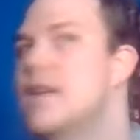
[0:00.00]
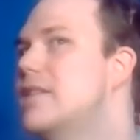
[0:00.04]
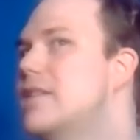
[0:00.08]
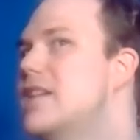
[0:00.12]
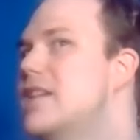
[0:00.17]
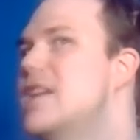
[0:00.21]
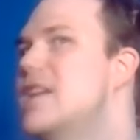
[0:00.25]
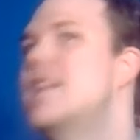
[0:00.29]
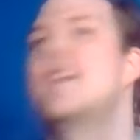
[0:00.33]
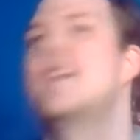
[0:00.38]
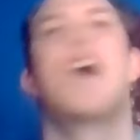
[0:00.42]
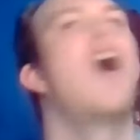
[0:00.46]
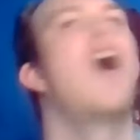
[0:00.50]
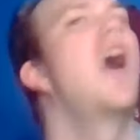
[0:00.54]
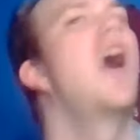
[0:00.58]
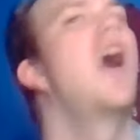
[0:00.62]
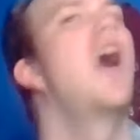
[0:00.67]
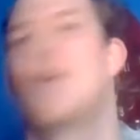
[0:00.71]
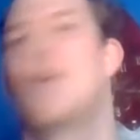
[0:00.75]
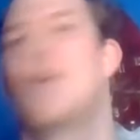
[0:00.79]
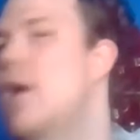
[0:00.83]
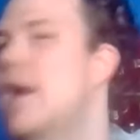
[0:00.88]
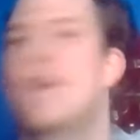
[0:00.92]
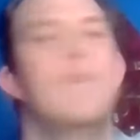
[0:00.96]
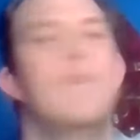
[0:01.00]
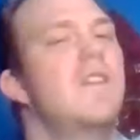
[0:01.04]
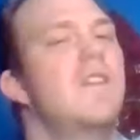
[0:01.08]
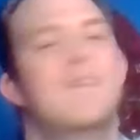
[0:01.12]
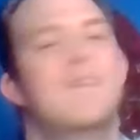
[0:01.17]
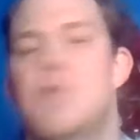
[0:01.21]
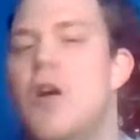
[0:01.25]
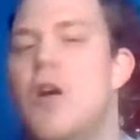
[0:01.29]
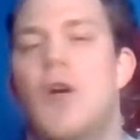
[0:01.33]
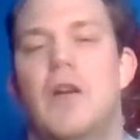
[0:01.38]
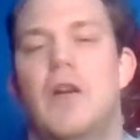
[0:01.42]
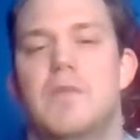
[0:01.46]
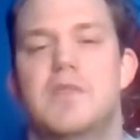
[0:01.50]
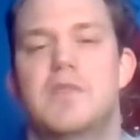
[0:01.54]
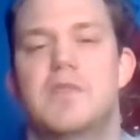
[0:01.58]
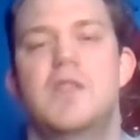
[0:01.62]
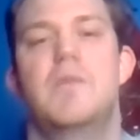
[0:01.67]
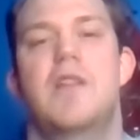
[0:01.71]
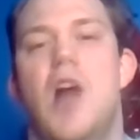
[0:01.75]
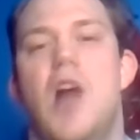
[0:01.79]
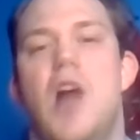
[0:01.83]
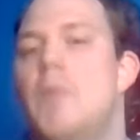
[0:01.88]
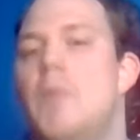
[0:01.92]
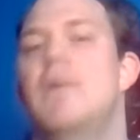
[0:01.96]
D D I or any of these programs. You
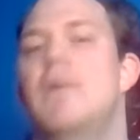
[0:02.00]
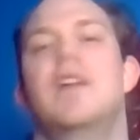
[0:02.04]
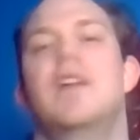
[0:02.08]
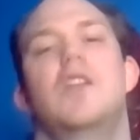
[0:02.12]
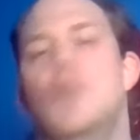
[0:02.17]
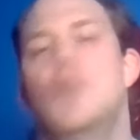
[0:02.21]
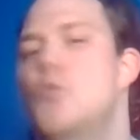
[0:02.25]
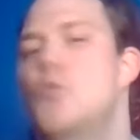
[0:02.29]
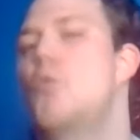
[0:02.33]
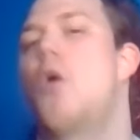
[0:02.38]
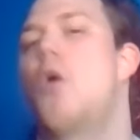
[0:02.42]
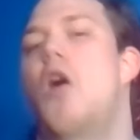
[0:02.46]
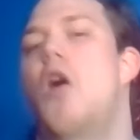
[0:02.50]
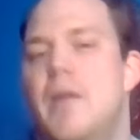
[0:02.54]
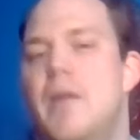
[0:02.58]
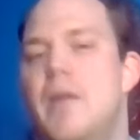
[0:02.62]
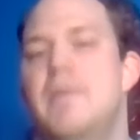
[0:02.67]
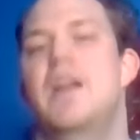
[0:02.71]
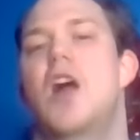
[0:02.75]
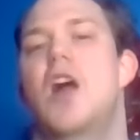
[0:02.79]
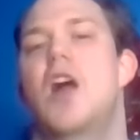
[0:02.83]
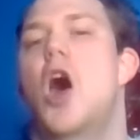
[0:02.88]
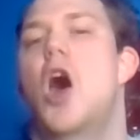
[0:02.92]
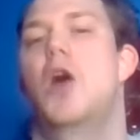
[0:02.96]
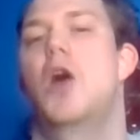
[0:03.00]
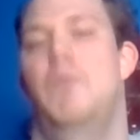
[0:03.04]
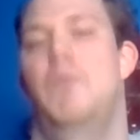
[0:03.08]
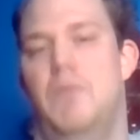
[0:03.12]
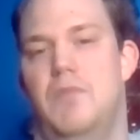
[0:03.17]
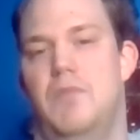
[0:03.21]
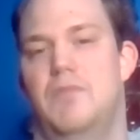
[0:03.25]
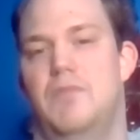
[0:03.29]
become what you want to become.